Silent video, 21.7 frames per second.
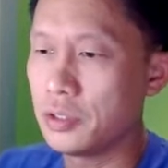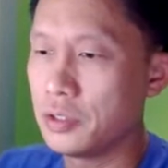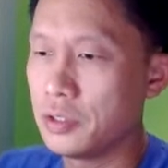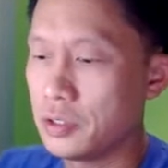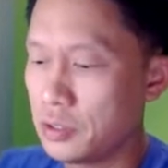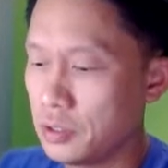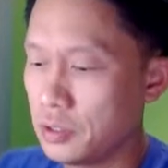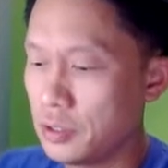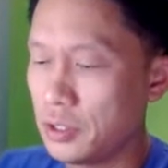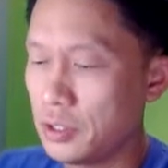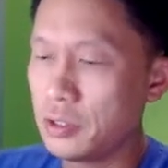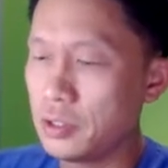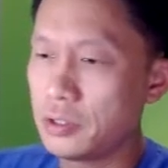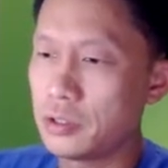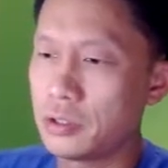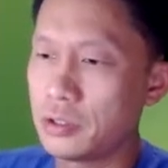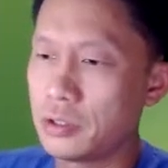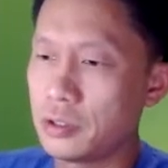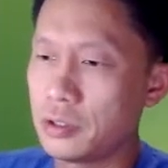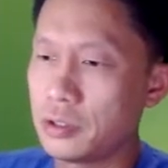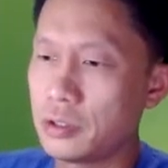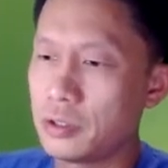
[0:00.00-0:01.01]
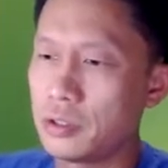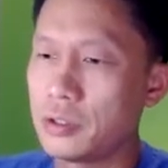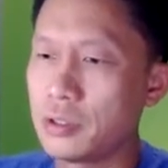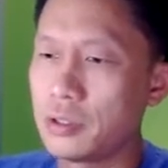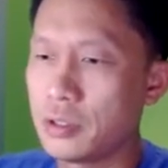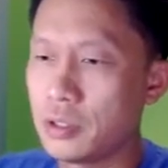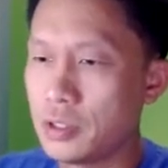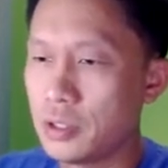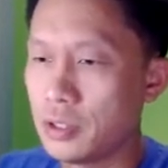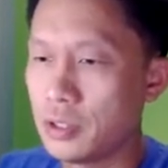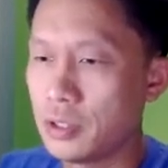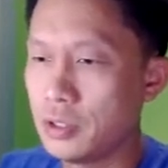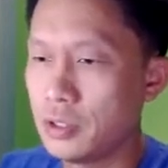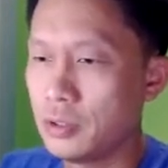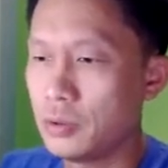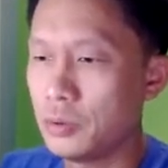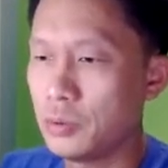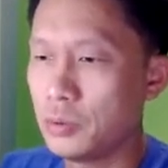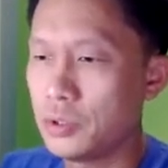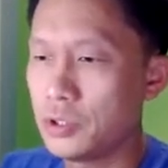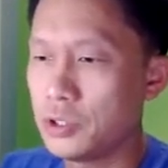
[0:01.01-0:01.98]
state,
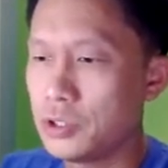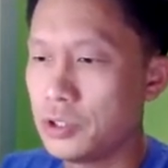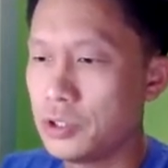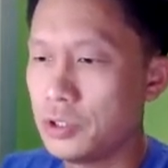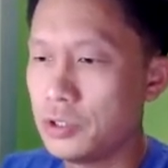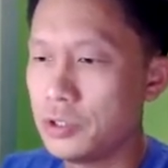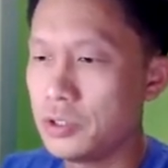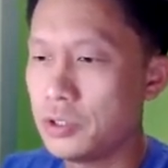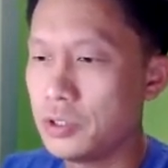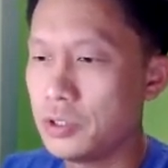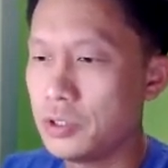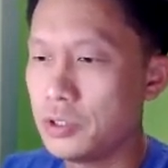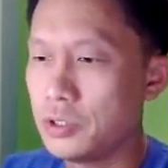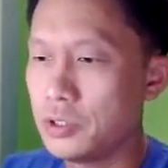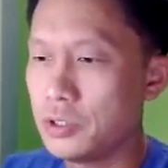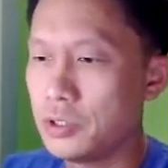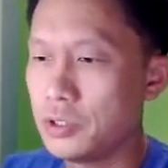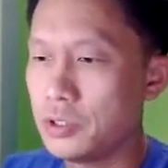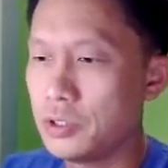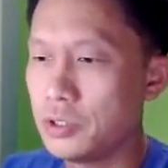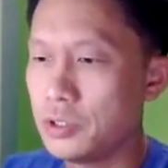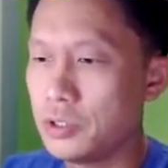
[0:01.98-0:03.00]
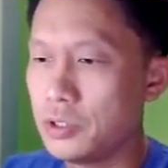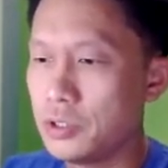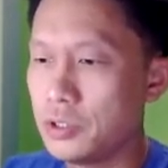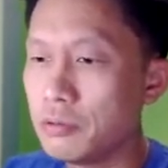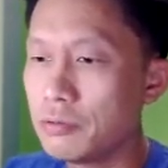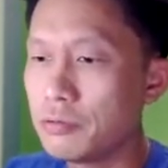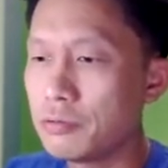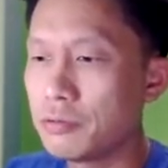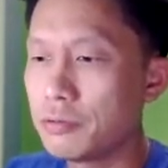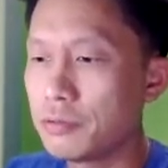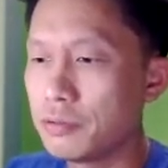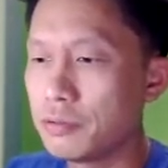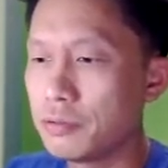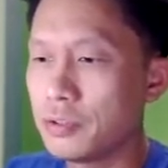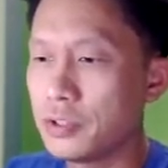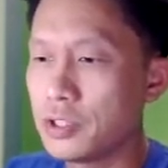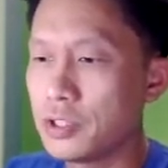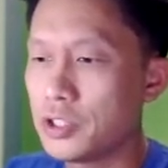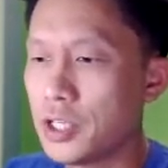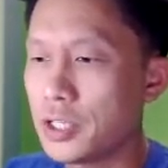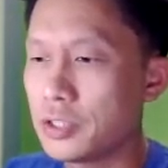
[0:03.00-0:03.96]
which is the state of
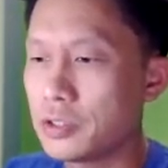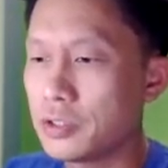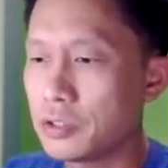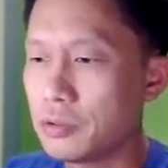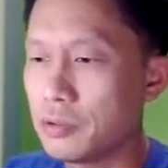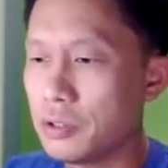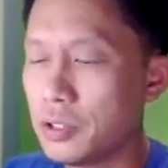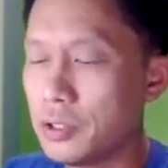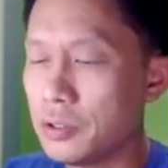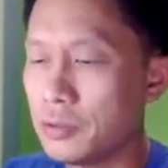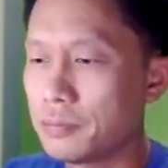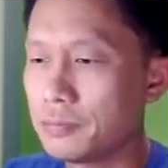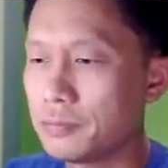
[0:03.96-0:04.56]
the chat screen.